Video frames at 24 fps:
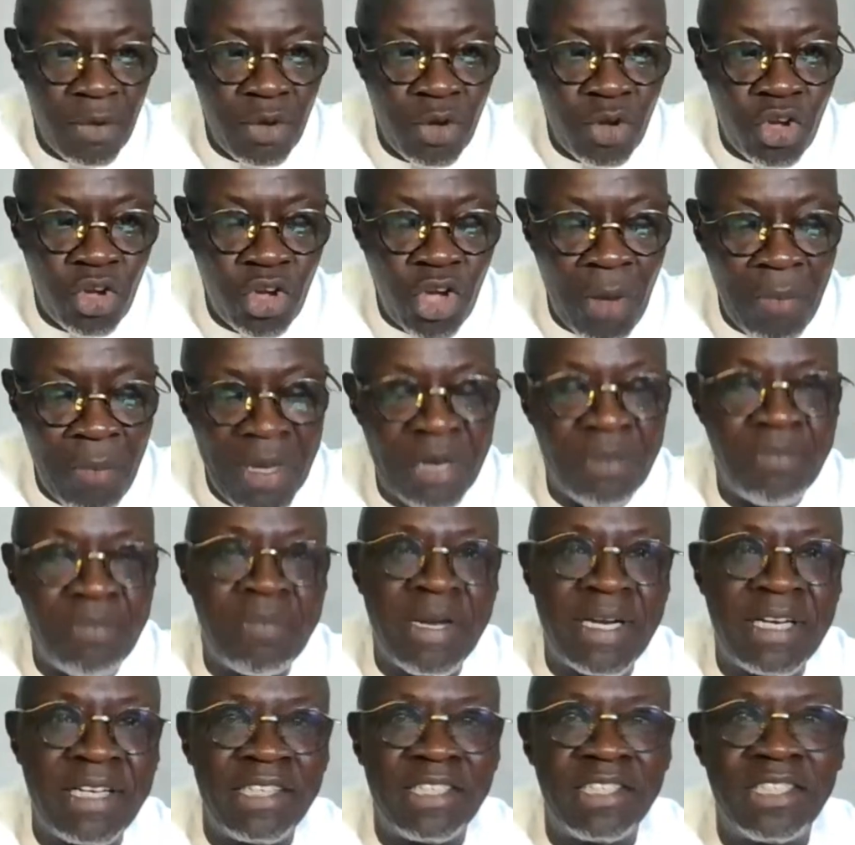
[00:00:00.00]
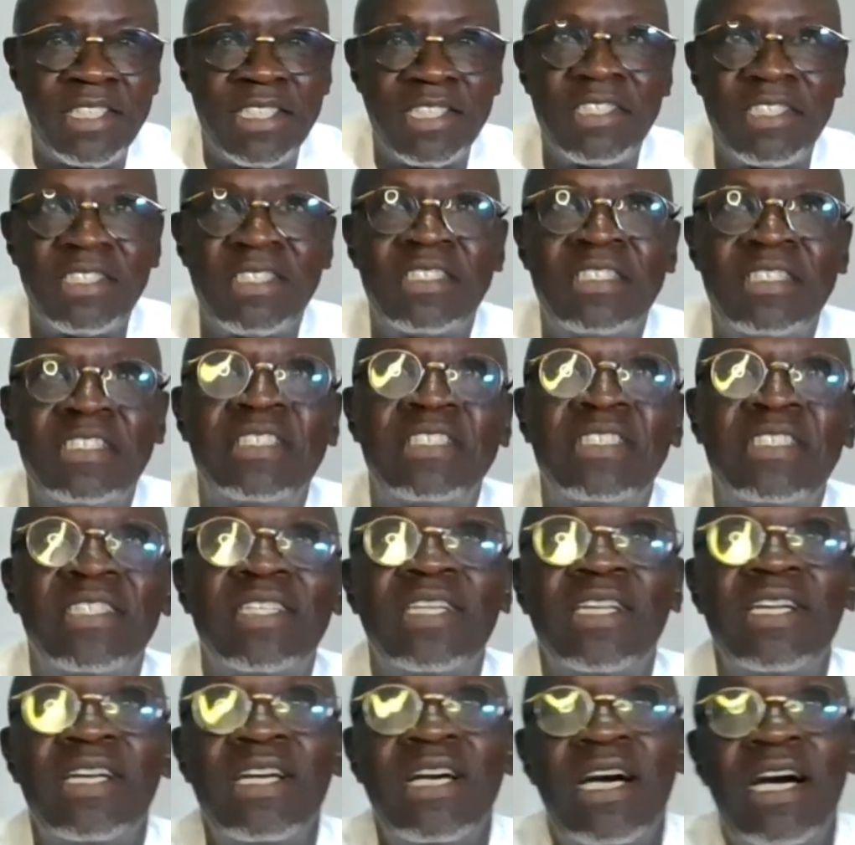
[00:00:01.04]
commitment.
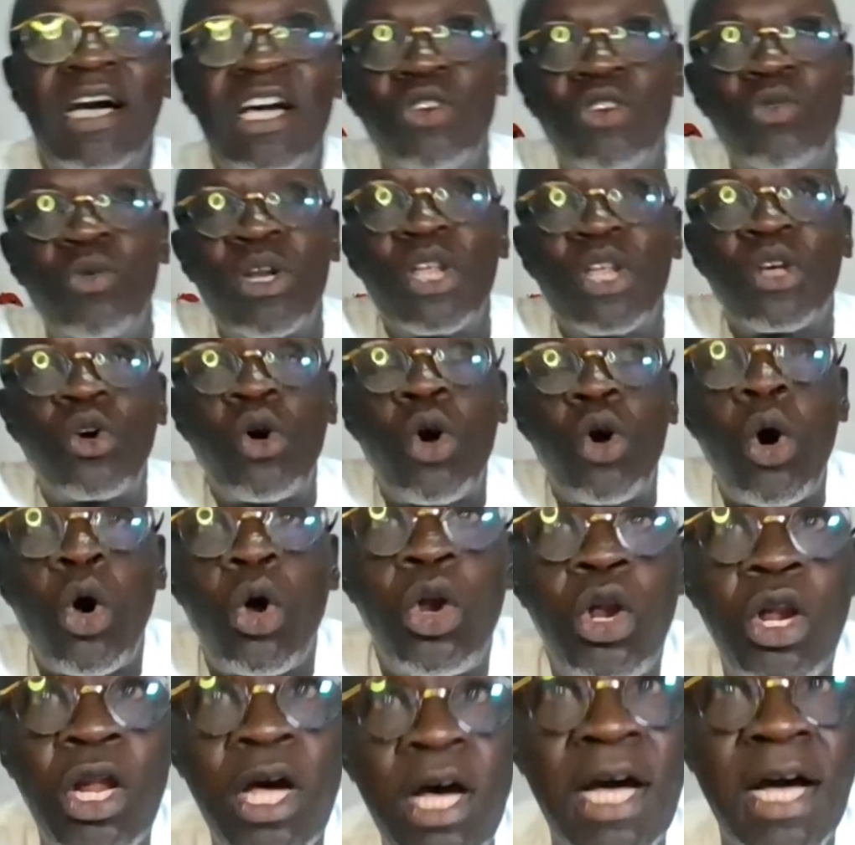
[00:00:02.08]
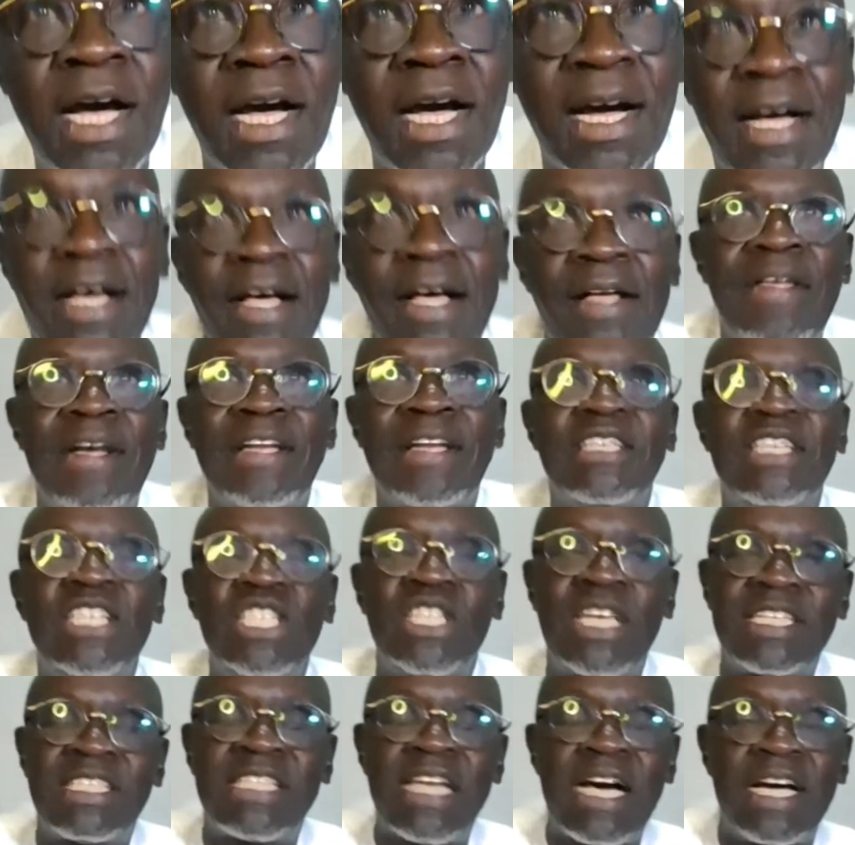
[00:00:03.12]
You will recall that
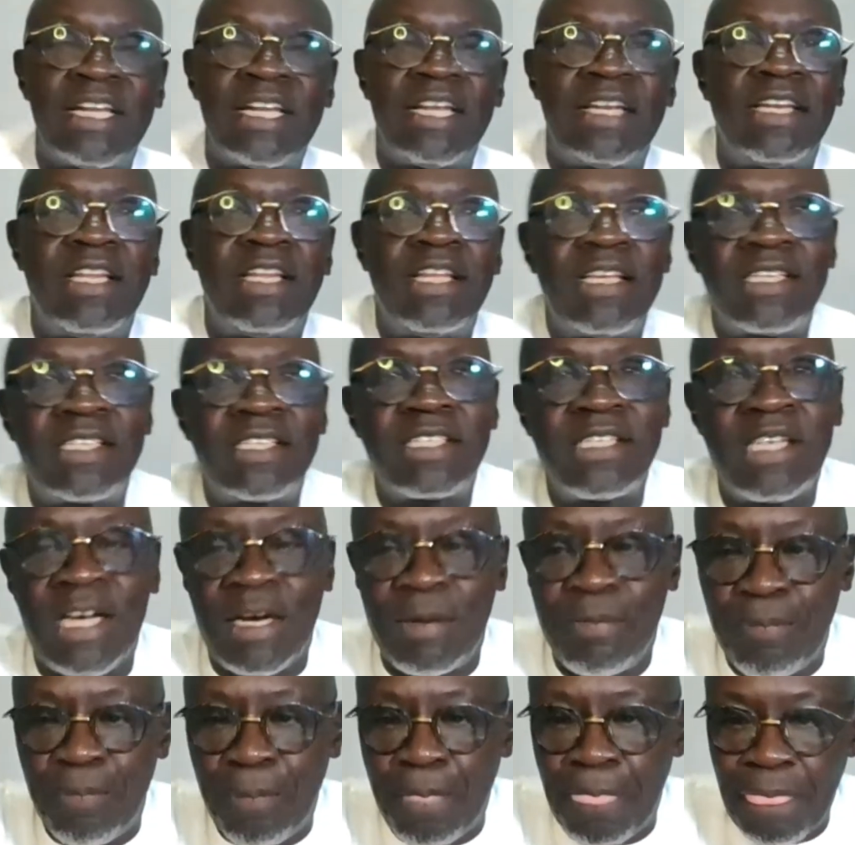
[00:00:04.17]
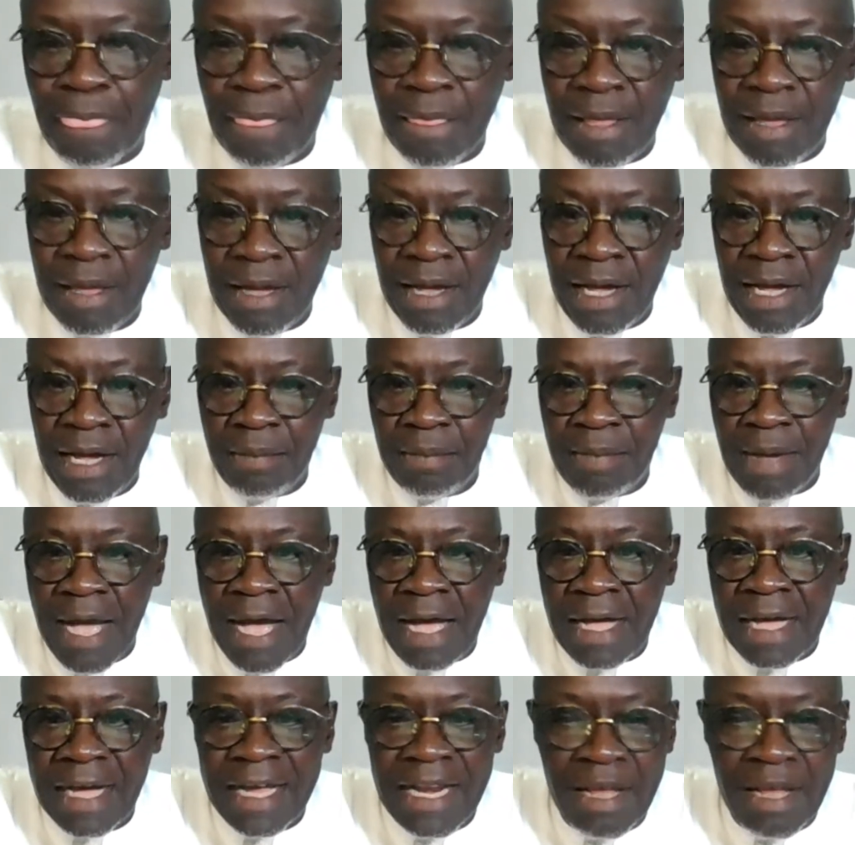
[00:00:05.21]
since I started this
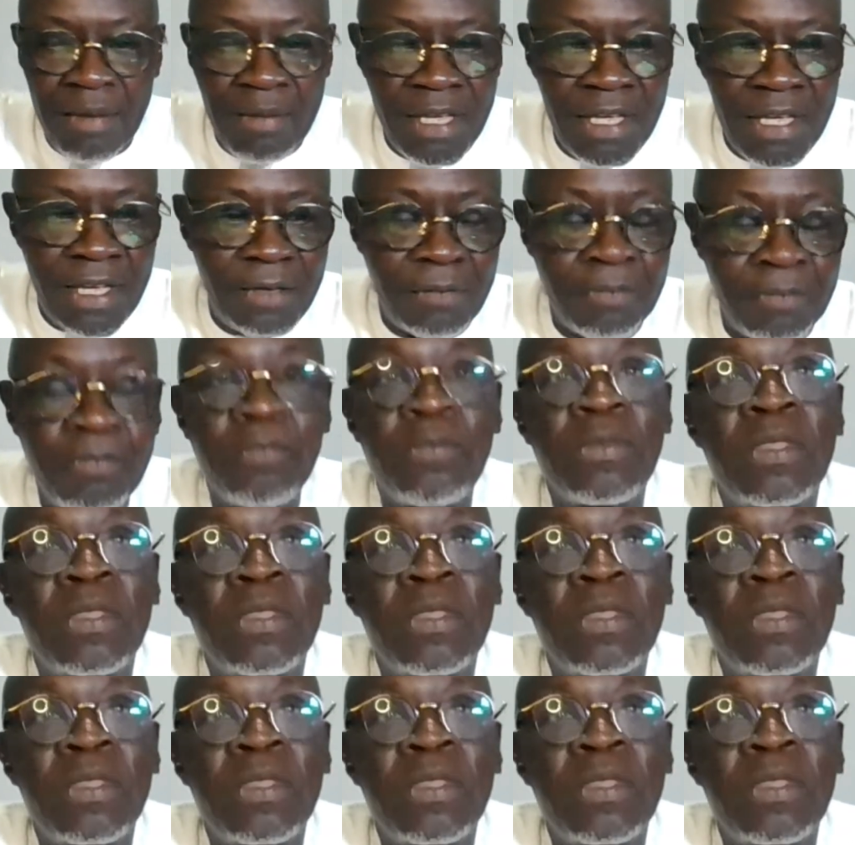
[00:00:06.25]
academy